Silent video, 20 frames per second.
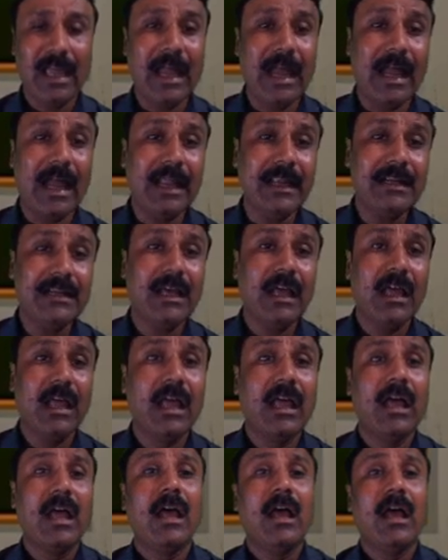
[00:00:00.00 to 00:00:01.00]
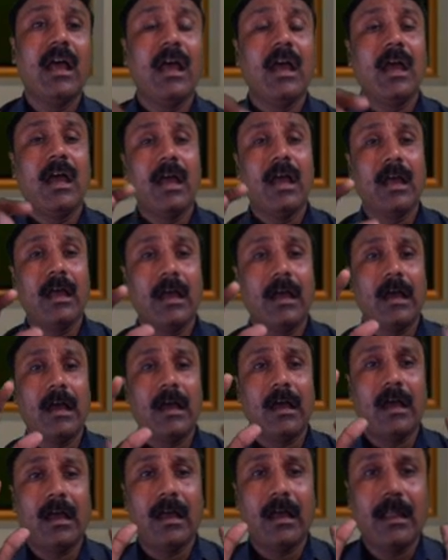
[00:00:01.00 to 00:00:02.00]
And
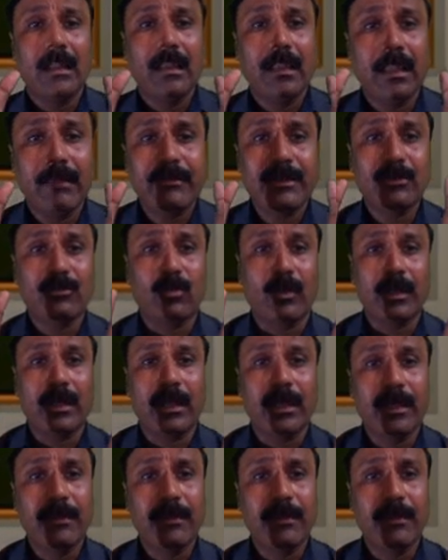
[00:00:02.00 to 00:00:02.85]
11th one,